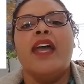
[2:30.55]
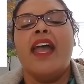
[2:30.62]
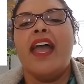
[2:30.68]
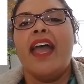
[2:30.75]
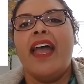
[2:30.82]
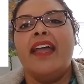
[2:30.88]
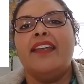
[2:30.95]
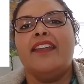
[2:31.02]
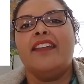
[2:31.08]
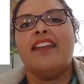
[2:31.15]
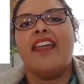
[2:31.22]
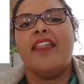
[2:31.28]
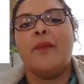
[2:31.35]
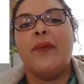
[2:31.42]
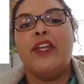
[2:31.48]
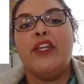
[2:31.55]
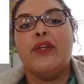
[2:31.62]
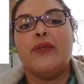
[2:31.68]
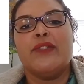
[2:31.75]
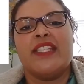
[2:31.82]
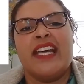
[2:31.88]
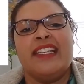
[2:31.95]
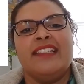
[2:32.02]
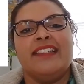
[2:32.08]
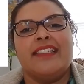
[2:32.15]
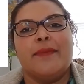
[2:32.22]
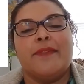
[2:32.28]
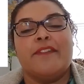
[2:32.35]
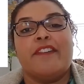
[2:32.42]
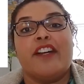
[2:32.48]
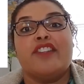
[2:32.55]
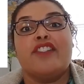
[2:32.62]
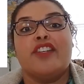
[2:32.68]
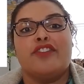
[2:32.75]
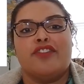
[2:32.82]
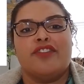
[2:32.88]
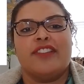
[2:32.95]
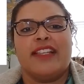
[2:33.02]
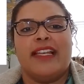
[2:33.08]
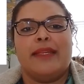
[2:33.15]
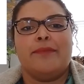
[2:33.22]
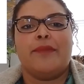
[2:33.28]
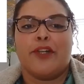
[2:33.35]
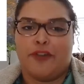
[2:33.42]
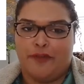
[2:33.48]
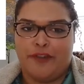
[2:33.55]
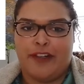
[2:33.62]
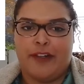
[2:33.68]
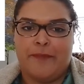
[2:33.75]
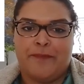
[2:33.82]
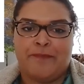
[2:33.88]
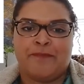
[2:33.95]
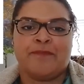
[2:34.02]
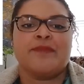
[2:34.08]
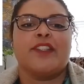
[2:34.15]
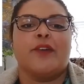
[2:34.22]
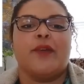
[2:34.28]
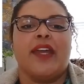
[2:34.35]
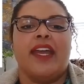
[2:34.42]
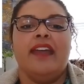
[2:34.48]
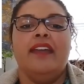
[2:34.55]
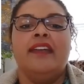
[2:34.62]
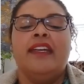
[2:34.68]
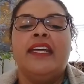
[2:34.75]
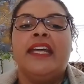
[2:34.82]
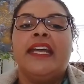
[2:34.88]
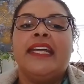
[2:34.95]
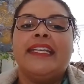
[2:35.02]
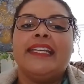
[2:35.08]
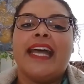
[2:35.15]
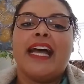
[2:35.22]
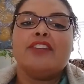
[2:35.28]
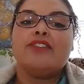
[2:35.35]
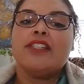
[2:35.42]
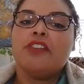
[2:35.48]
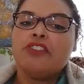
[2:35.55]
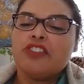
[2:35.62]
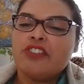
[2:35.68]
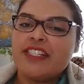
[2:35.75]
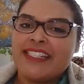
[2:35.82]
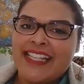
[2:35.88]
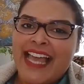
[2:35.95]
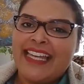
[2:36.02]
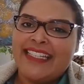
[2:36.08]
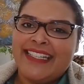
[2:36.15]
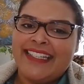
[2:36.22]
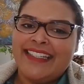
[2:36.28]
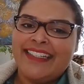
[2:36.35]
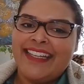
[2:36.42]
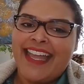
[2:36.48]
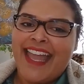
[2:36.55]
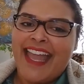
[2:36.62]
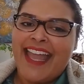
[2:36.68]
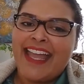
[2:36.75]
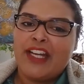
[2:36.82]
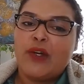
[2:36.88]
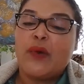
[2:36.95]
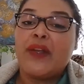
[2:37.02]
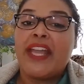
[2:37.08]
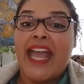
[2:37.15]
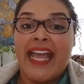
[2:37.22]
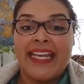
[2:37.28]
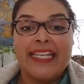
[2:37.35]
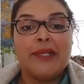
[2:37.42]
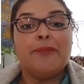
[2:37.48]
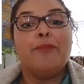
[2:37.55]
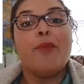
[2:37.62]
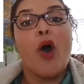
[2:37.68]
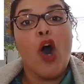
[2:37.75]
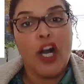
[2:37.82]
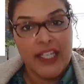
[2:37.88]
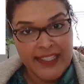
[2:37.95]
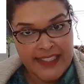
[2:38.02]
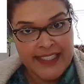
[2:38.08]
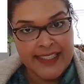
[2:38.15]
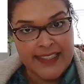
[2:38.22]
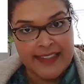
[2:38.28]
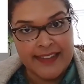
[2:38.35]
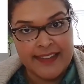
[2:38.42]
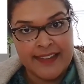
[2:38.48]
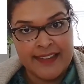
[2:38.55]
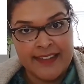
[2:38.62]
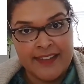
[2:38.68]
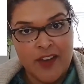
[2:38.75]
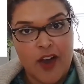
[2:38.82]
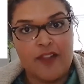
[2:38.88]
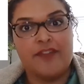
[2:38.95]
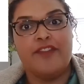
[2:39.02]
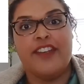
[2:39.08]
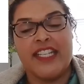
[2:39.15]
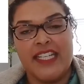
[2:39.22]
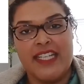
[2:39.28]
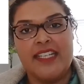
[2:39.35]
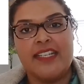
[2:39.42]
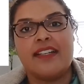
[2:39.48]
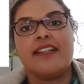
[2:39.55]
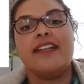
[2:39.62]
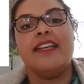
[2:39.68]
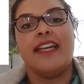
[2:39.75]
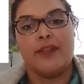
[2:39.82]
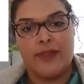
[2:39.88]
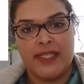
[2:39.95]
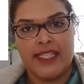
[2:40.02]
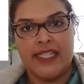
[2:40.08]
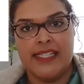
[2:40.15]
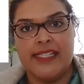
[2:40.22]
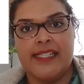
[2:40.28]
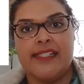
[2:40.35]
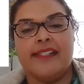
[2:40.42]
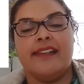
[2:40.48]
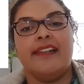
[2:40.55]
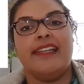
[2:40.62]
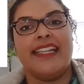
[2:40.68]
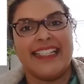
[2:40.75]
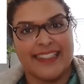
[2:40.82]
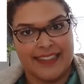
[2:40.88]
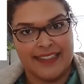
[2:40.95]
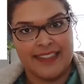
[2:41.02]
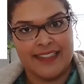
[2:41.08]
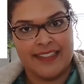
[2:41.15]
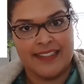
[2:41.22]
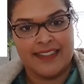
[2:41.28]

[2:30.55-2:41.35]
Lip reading: and we use that in terms of our social selling profile. Okay, now social selling and organic marketing are very closely linked.